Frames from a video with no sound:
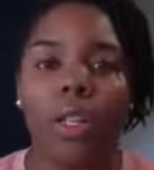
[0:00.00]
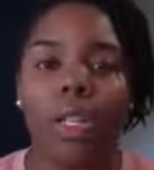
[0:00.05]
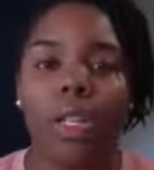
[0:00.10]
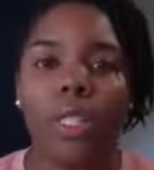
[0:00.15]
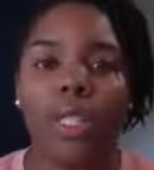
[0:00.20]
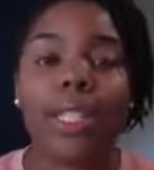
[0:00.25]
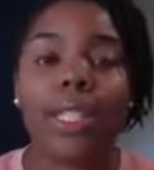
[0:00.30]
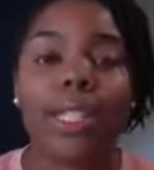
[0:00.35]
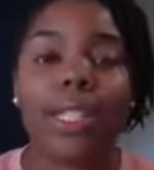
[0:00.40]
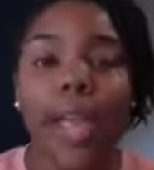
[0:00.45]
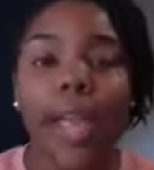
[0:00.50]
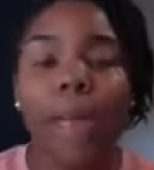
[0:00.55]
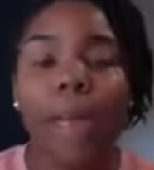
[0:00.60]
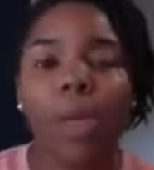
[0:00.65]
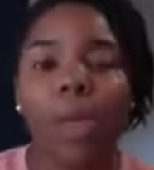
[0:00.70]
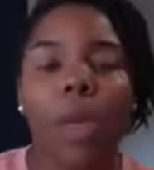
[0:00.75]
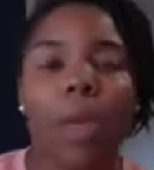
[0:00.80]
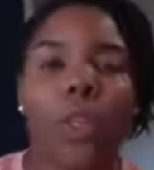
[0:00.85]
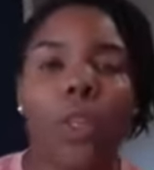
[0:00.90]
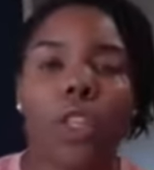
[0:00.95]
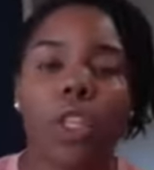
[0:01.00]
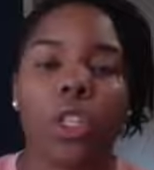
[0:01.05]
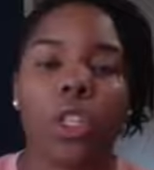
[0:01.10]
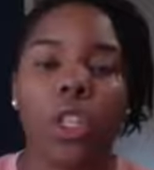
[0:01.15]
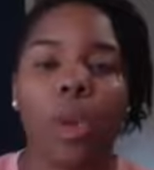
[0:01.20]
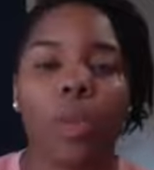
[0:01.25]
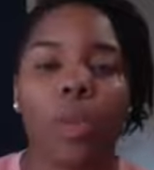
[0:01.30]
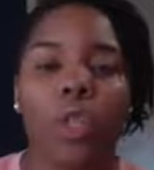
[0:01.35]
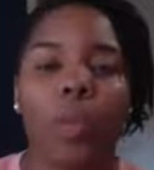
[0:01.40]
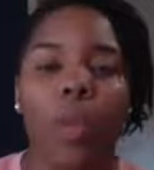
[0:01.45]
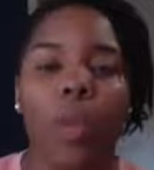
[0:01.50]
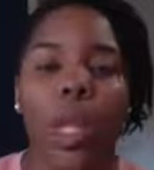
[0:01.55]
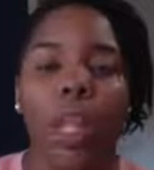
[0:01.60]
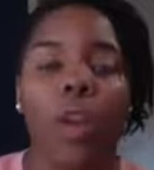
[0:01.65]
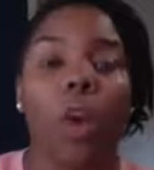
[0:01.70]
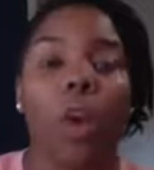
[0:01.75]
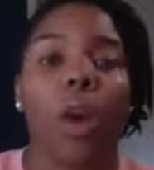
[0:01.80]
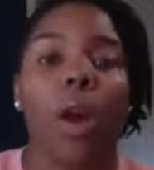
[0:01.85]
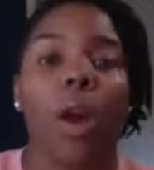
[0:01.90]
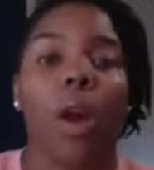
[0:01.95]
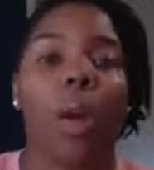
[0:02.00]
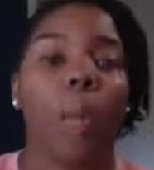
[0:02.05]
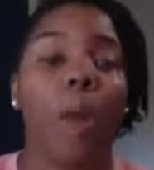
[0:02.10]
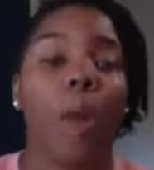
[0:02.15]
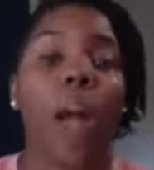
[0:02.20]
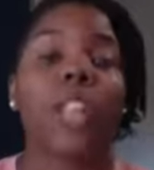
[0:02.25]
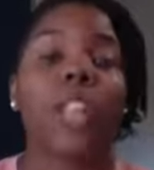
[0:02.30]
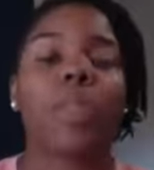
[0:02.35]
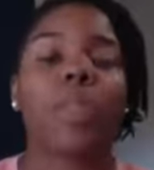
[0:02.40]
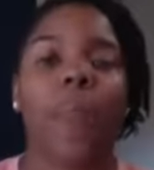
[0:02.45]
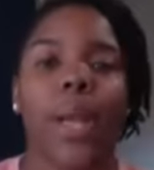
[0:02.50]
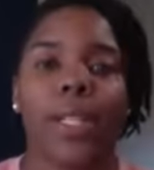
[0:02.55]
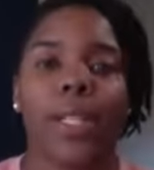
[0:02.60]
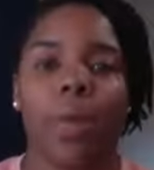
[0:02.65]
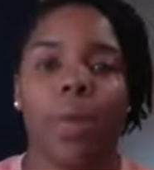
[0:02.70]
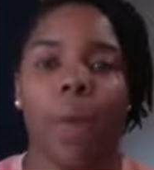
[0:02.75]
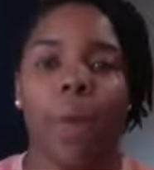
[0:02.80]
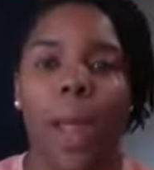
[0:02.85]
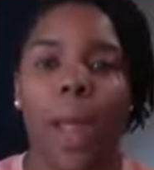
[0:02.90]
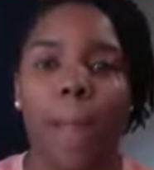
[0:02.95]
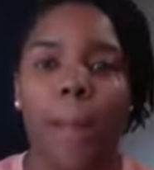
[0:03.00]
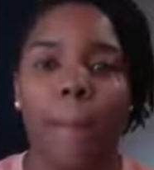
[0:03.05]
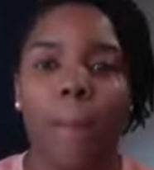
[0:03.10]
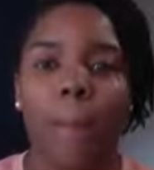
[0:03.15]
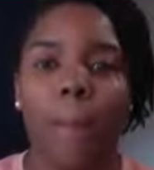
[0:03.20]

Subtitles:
The same thing with your social media or prospecting, right?